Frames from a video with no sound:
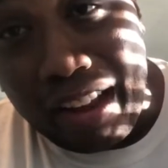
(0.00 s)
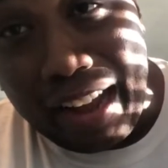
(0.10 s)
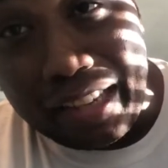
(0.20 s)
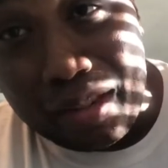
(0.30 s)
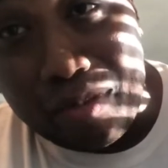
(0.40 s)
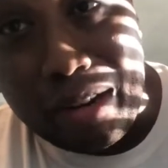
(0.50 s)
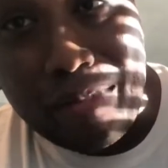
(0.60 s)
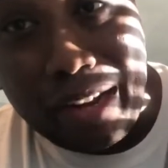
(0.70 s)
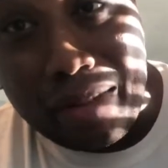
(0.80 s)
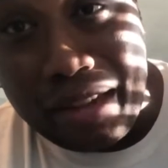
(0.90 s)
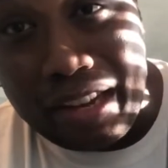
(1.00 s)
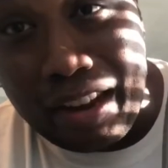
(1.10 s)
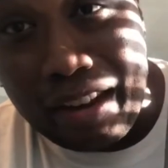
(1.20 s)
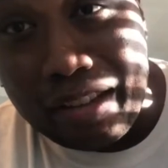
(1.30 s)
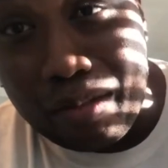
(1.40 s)
I just want to recommend
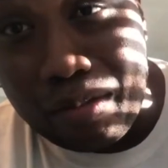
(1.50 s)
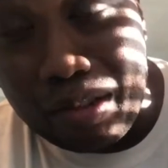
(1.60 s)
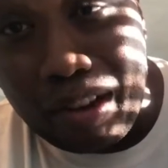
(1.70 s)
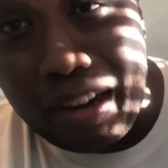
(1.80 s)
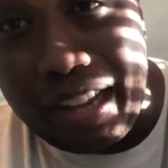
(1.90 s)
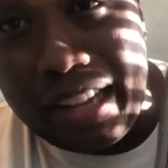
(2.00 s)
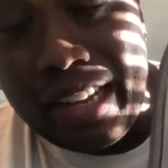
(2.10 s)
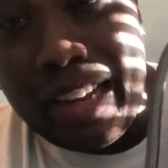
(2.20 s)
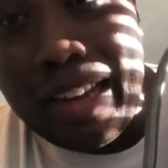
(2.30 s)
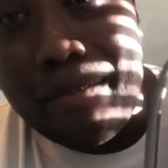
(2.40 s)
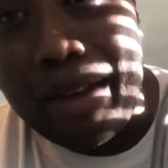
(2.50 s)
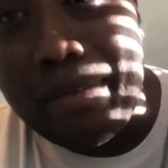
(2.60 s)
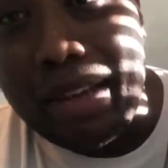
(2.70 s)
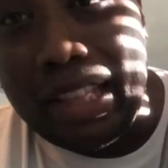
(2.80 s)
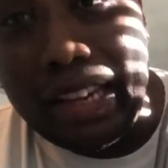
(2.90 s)
those of y'all that might
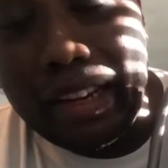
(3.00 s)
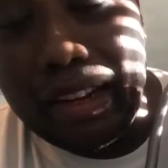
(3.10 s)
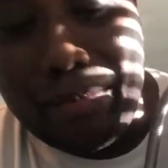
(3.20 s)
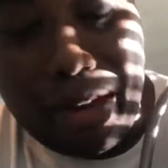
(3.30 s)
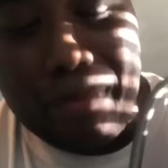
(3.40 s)
be thinking about